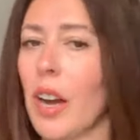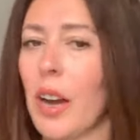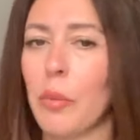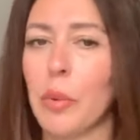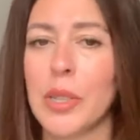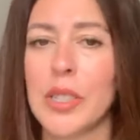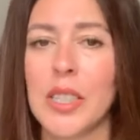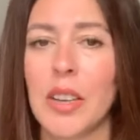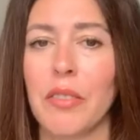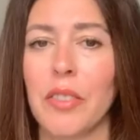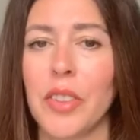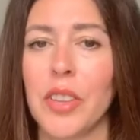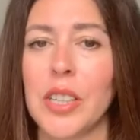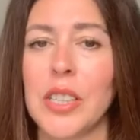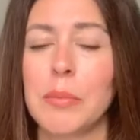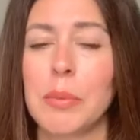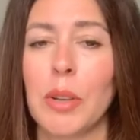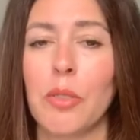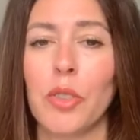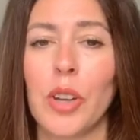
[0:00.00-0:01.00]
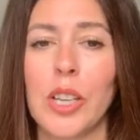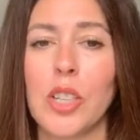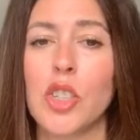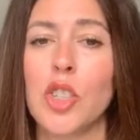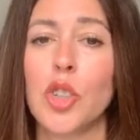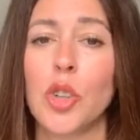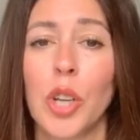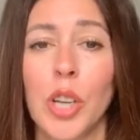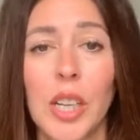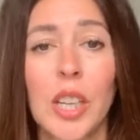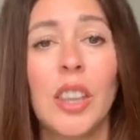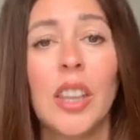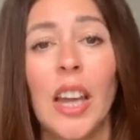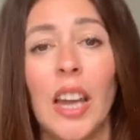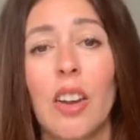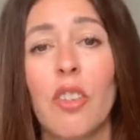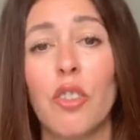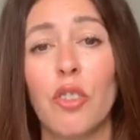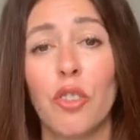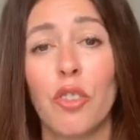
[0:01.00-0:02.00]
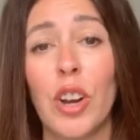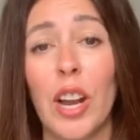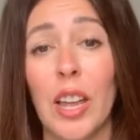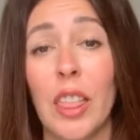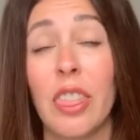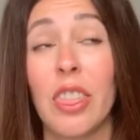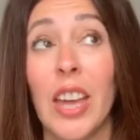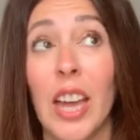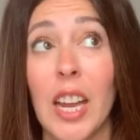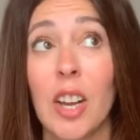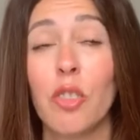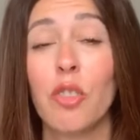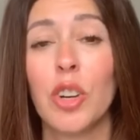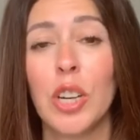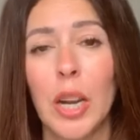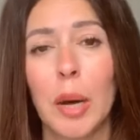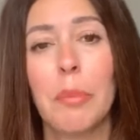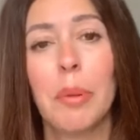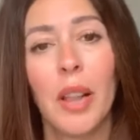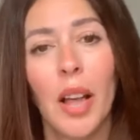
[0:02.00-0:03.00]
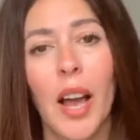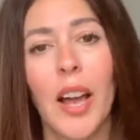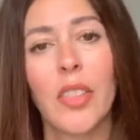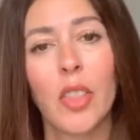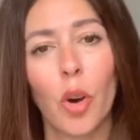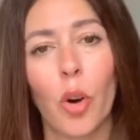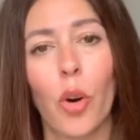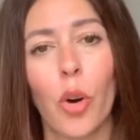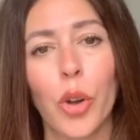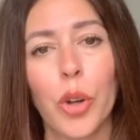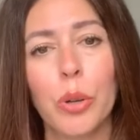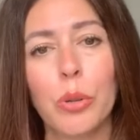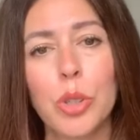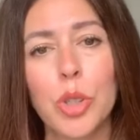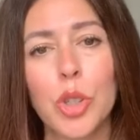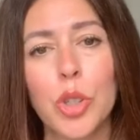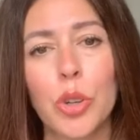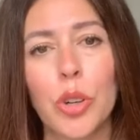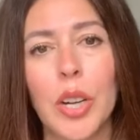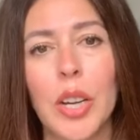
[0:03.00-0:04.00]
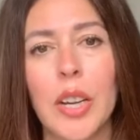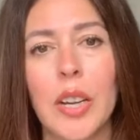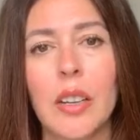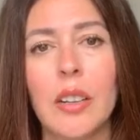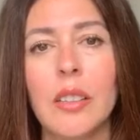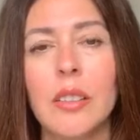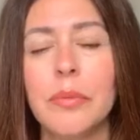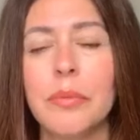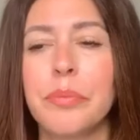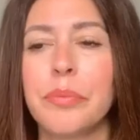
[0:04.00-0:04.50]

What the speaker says: once everything's been rinsed, you can then reapply the oil to your hair